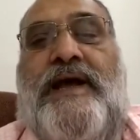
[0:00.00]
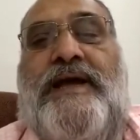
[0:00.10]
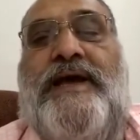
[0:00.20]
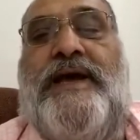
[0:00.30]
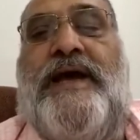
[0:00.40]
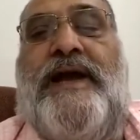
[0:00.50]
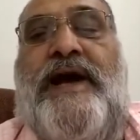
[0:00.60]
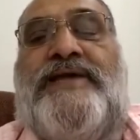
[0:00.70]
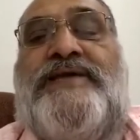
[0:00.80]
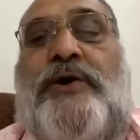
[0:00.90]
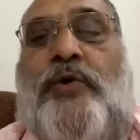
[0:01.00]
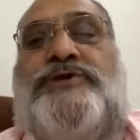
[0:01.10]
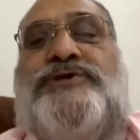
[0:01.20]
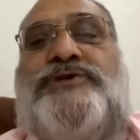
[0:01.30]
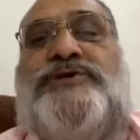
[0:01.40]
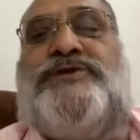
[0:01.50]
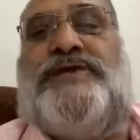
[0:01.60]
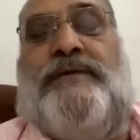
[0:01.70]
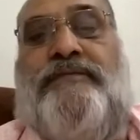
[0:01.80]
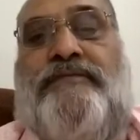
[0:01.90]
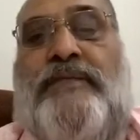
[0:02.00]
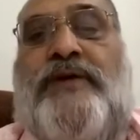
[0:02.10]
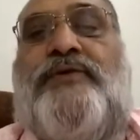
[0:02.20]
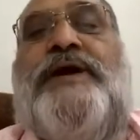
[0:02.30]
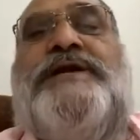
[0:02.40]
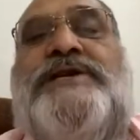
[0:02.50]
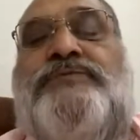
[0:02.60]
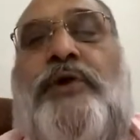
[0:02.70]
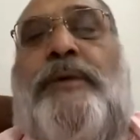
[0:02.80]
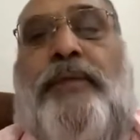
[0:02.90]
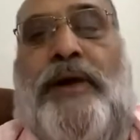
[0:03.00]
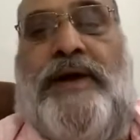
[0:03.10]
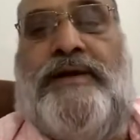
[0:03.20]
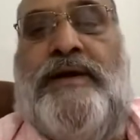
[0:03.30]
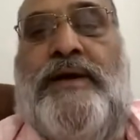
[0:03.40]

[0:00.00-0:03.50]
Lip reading: he can ask the question. So it is more important.